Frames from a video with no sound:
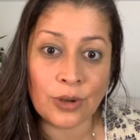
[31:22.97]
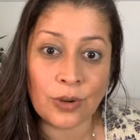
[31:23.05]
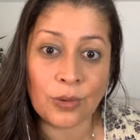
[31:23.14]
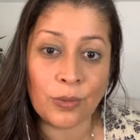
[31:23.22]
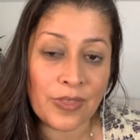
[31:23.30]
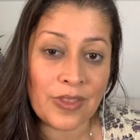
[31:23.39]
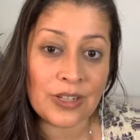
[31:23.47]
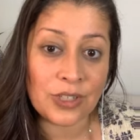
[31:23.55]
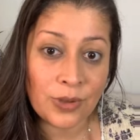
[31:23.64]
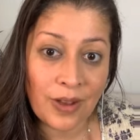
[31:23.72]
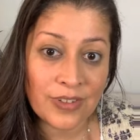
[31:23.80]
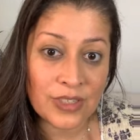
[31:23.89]
So, when they
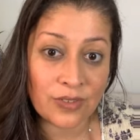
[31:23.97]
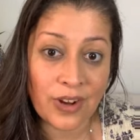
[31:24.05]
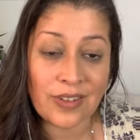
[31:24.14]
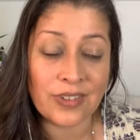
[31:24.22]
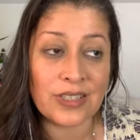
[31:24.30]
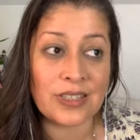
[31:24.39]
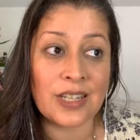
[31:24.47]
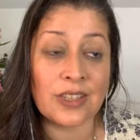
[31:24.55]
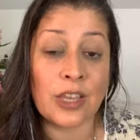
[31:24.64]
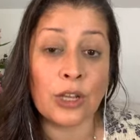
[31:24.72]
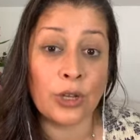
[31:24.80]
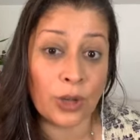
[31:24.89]
do have a survival
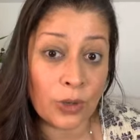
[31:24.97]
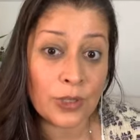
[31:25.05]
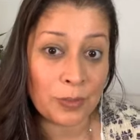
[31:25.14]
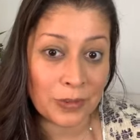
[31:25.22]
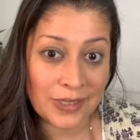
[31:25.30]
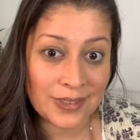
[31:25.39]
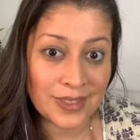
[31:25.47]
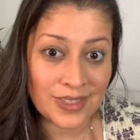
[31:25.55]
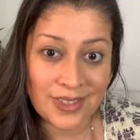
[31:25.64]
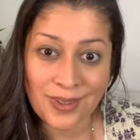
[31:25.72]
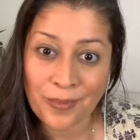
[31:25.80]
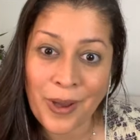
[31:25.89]
instinct, they go to
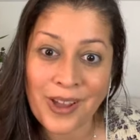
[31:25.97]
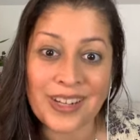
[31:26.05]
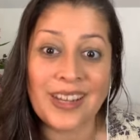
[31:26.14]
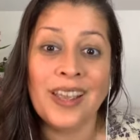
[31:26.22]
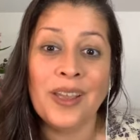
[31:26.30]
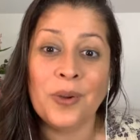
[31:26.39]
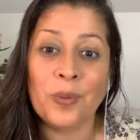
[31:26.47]
places in the body